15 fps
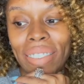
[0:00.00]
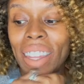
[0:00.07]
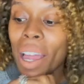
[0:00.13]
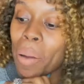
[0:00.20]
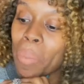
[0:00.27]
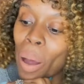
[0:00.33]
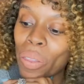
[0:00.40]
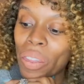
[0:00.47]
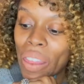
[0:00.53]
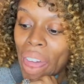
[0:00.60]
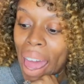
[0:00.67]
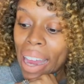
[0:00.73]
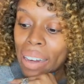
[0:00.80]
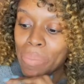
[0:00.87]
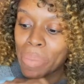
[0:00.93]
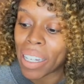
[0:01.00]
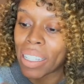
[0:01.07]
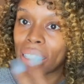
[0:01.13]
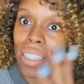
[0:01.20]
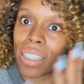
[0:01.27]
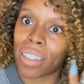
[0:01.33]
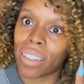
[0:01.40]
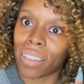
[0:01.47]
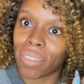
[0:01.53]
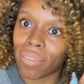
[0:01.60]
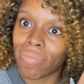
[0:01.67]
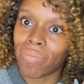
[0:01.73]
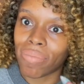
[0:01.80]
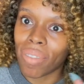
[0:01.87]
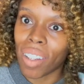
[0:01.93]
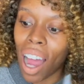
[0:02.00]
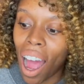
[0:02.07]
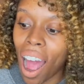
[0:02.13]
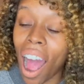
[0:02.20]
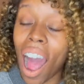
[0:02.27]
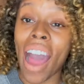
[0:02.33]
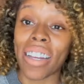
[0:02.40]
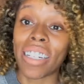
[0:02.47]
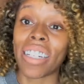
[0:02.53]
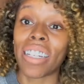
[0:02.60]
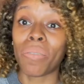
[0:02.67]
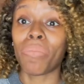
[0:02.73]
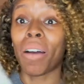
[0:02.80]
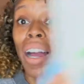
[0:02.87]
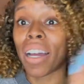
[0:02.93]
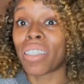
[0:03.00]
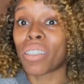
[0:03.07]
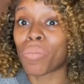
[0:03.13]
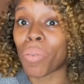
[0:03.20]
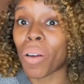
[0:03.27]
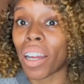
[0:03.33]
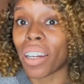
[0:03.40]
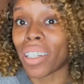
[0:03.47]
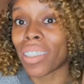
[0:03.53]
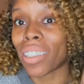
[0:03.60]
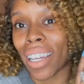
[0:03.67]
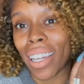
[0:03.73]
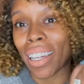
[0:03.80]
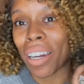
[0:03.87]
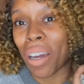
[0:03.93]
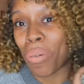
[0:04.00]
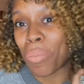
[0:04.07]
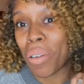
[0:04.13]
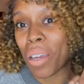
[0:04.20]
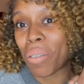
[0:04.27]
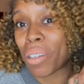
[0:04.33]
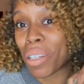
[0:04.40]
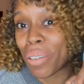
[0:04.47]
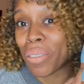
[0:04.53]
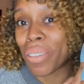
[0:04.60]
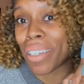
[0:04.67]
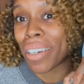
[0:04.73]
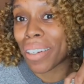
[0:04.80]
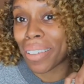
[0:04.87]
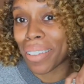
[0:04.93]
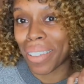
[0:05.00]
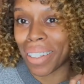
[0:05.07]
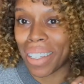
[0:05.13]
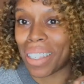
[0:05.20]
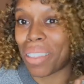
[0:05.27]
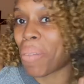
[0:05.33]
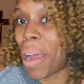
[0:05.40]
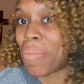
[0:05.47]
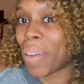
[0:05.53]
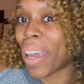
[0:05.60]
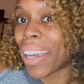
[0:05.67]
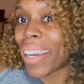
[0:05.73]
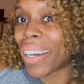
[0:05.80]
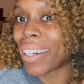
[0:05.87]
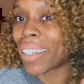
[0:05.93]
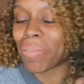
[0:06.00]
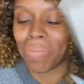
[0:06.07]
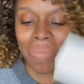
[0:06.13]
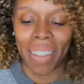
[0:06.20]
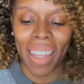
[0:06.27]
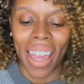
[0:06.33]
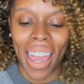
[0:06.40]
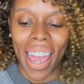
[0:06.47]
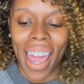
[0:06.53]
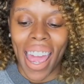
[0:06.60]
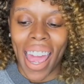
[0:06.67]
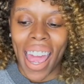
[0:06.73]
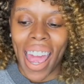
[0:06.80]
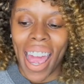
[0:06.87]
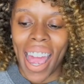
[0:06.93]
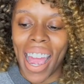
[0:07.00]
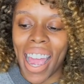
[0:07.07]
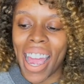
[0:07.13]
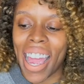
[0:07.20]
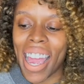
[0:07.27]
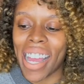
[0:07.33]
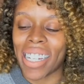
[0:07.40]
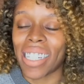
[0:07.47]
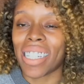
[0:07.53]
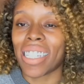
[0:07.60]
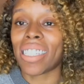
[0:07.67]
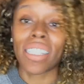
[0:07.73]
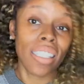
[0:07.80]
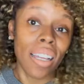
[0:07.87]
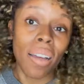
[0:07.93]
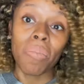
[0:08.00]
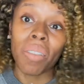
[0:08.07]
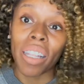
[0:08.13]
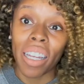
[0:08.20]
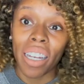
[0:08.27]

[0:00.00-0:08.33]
about that, because I did buy this product thinking I would be able to use it underneath my makeup. And some